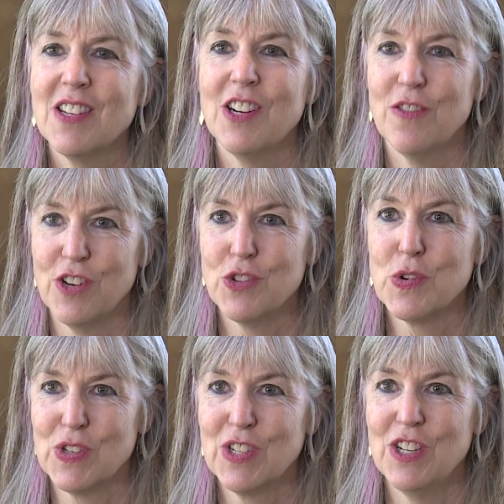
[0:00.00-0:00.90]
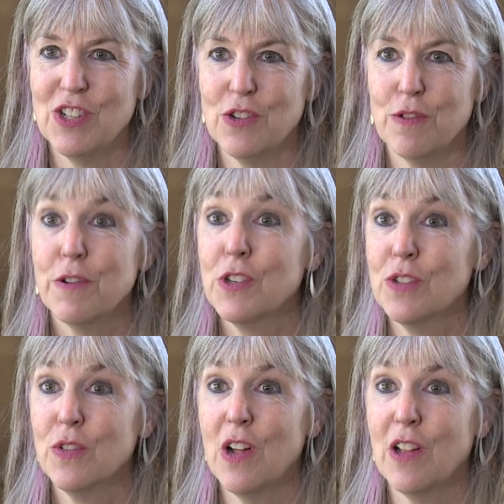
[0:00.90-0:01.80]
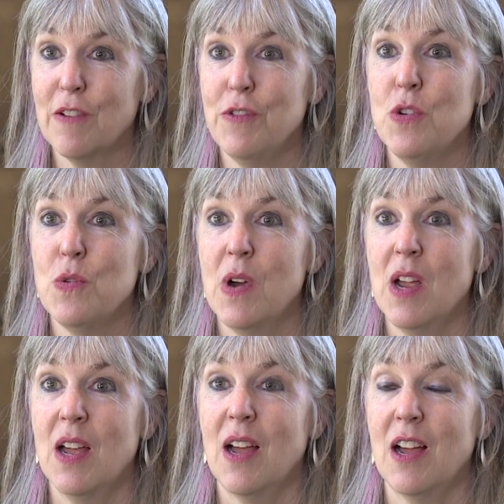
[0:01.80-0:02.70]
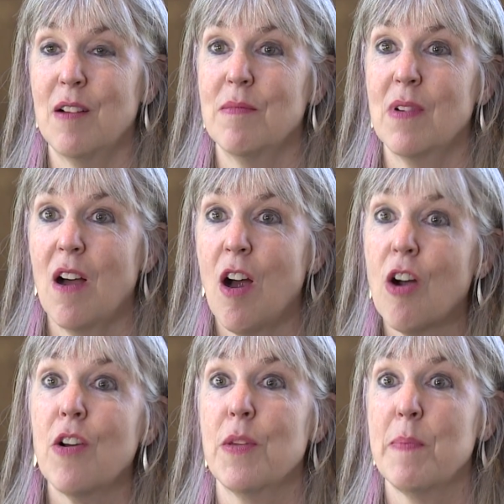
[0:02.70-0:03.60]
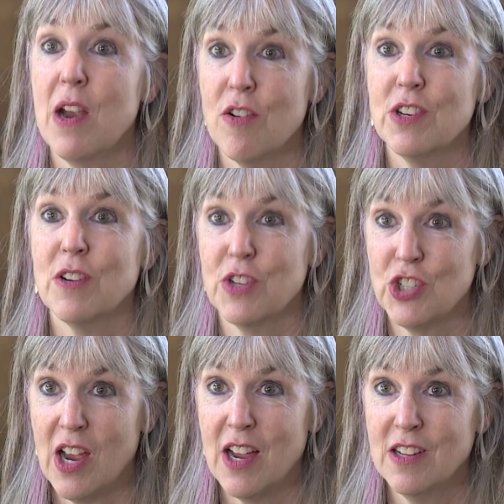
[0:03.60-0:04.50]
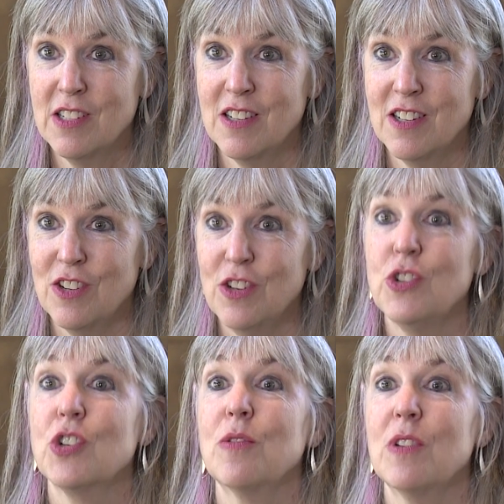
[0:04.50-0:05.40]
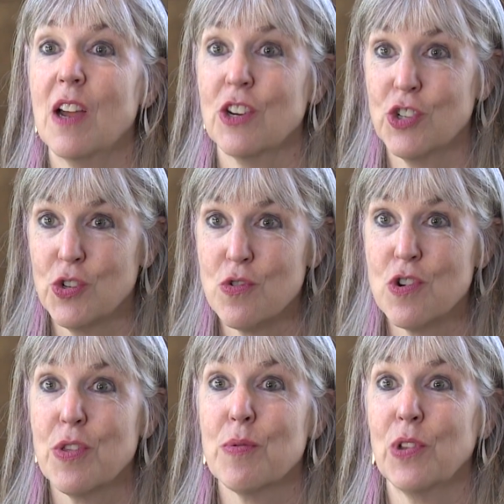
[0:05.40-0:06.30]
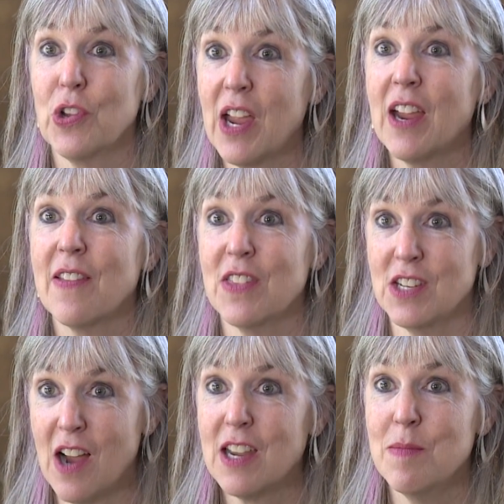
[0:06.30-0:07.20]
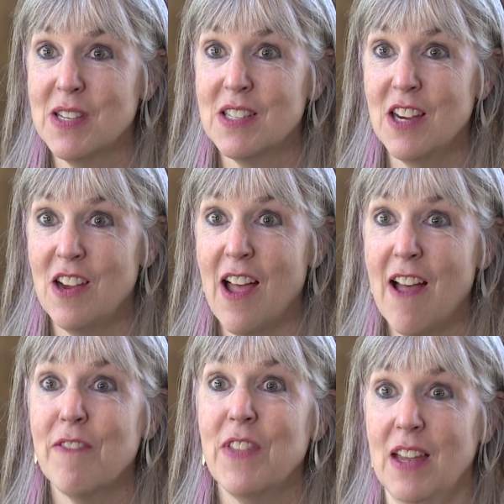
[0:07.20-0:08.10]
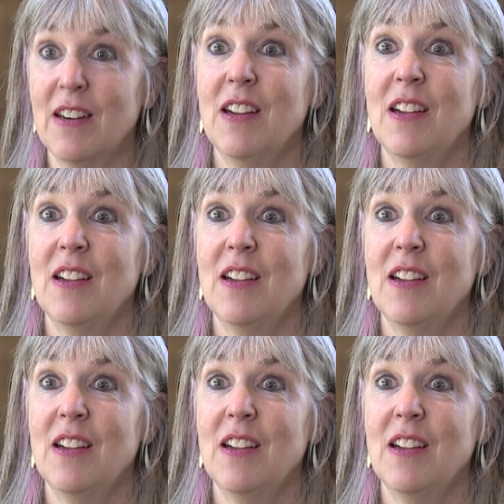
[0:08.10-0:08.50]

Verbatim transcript: as individuals can do, first of all, if you um, are the parent of a child, you should assure through looking at the documents that you have that